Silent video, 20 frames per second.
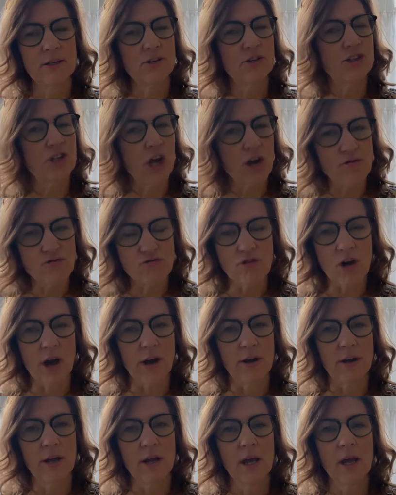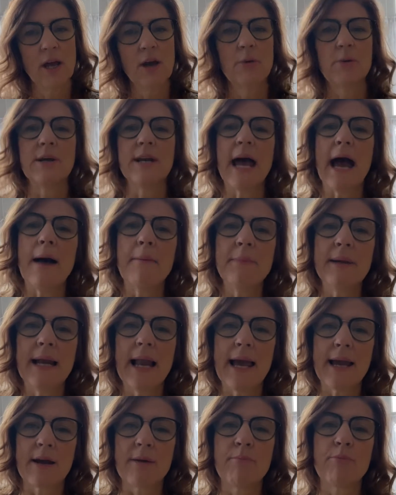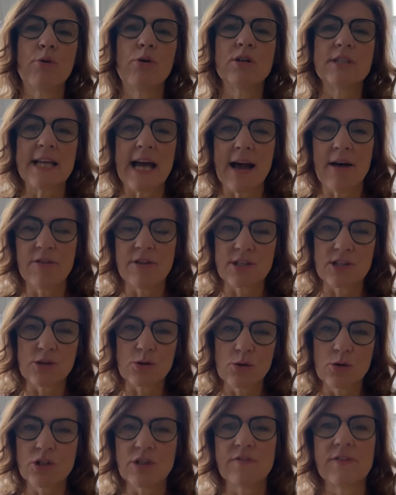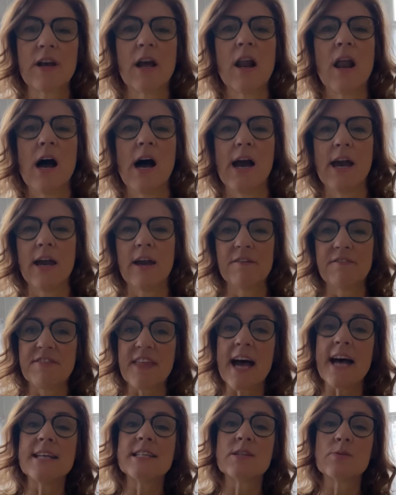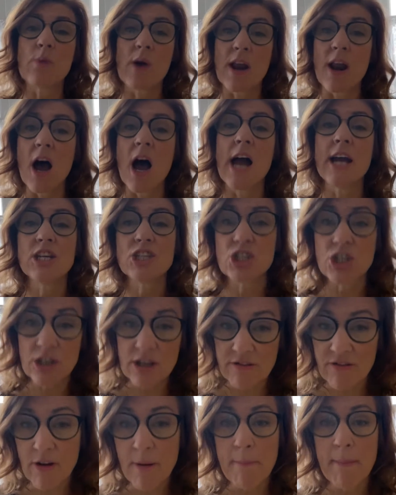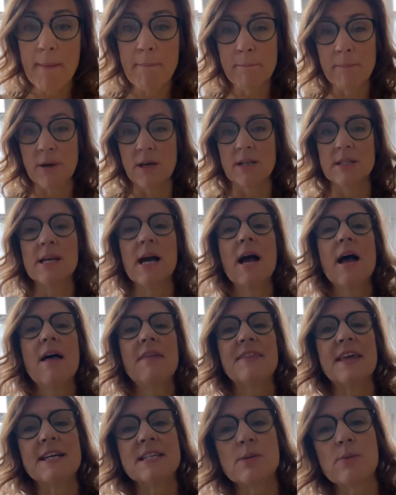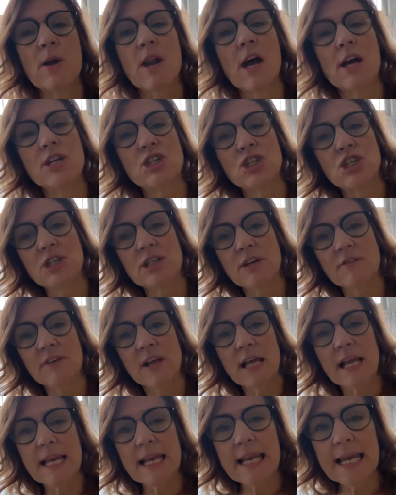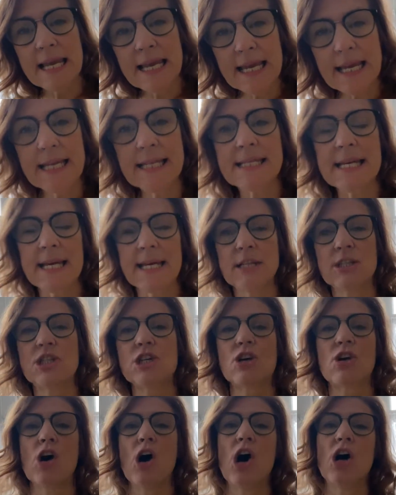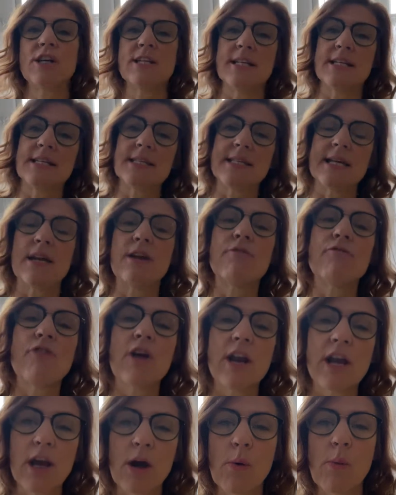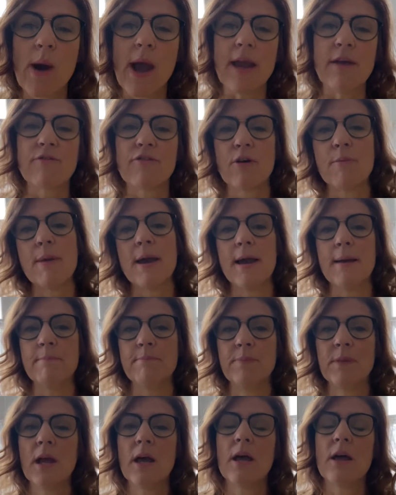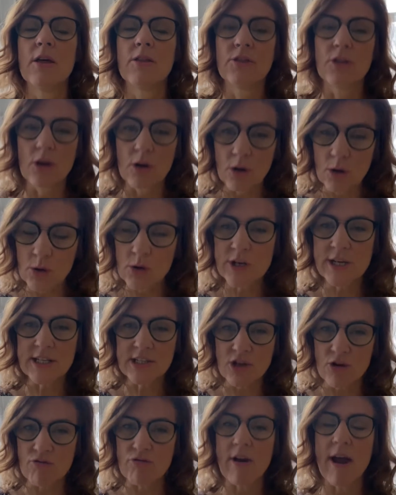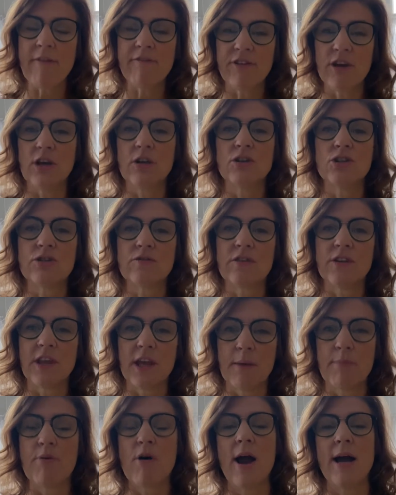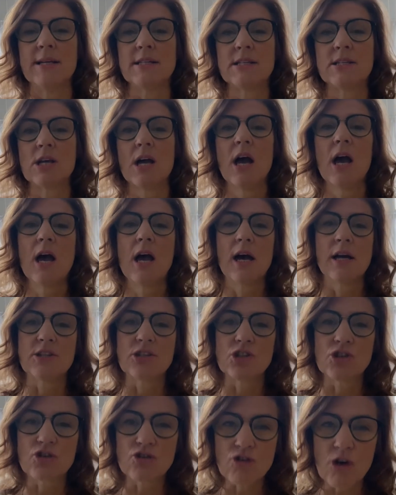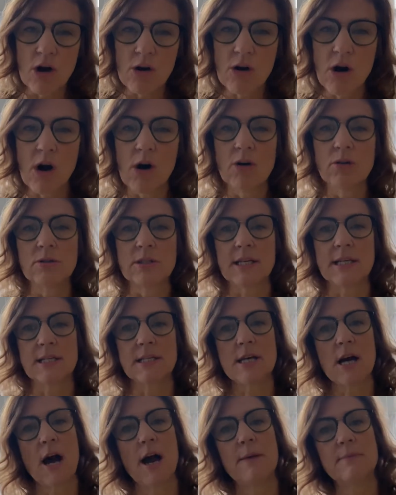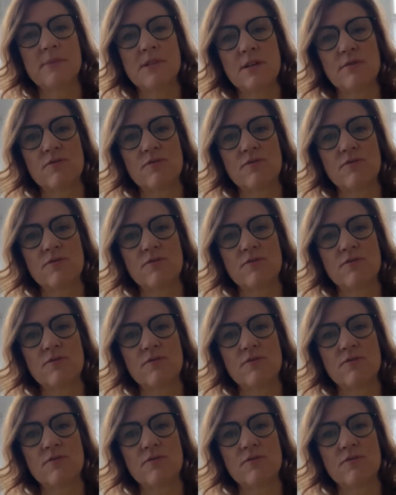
Don't run. When Amalek brought out the sword of Goliath, that's when I should have remembered. That's when I should have leaned into God instead of running away from him. The Lord is a refuge for the oppressed, a stronghold in times